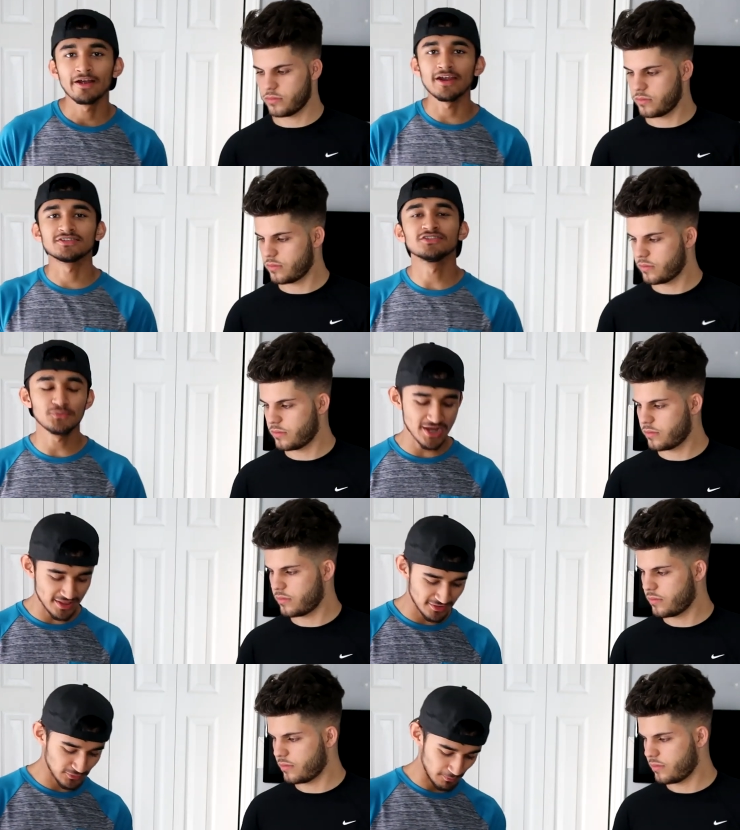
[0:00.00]
Speaker 1: Alright, since we
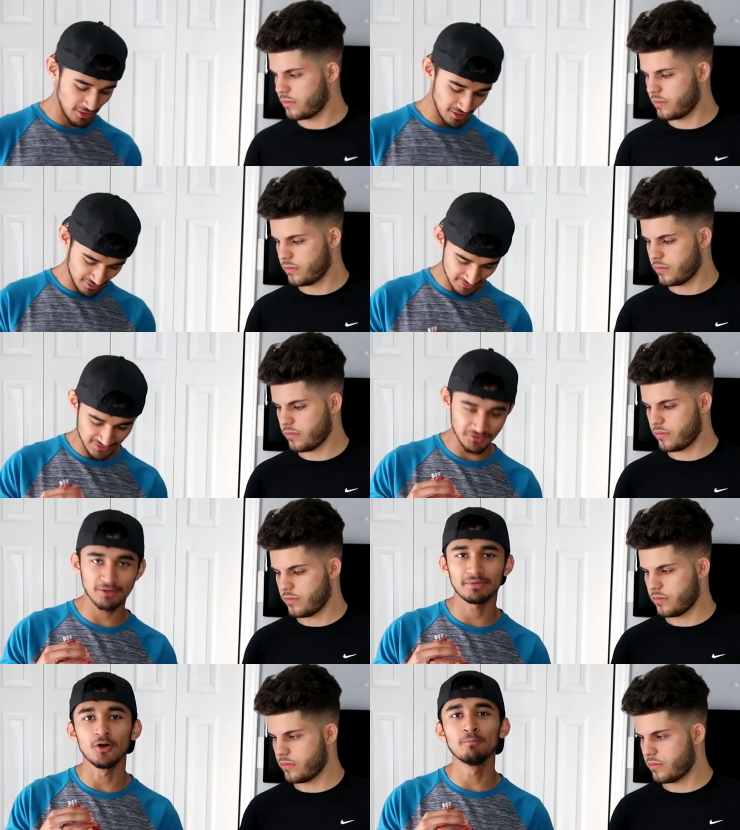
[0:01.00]
got this uh, seven
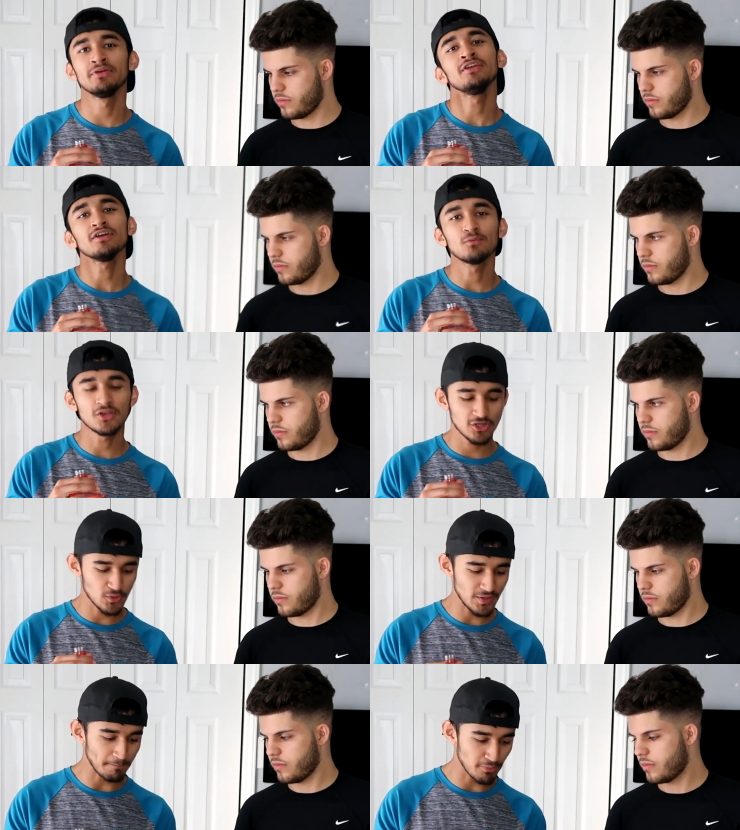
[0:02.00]
up open, we're gonna go
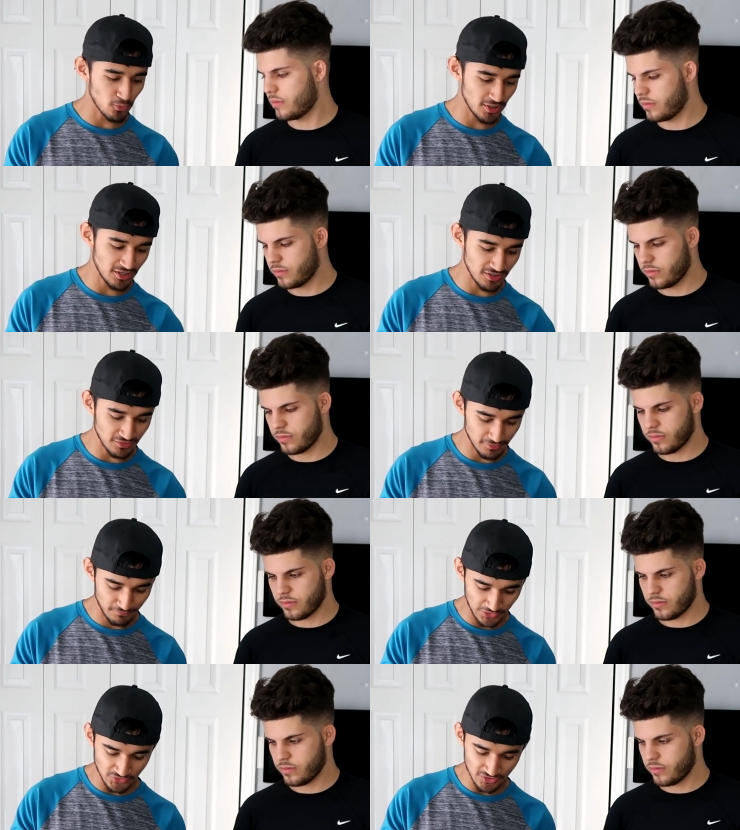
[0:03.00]
ahead and pour it into the
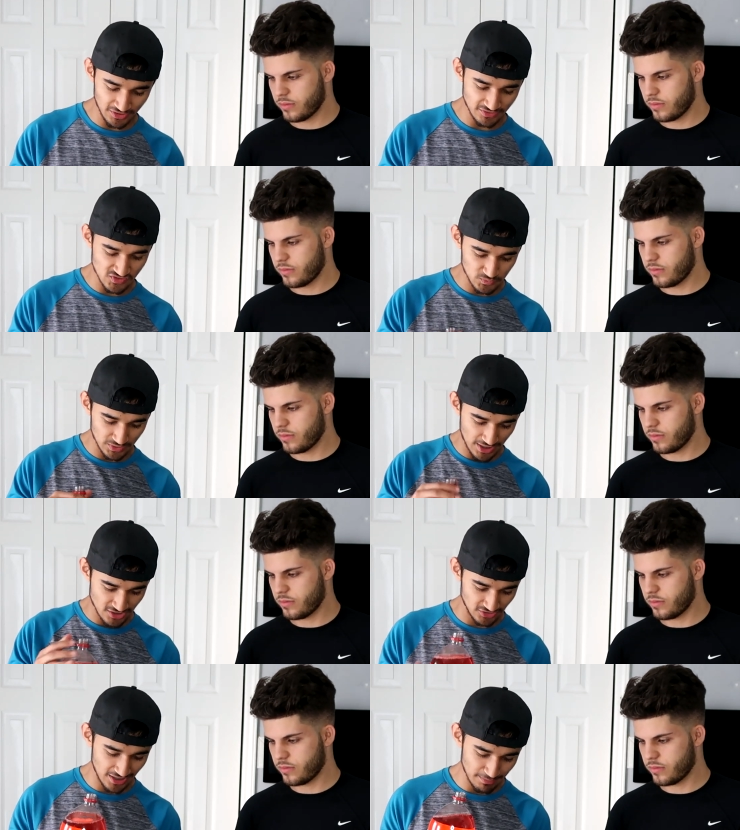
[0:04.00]
filter and see what actually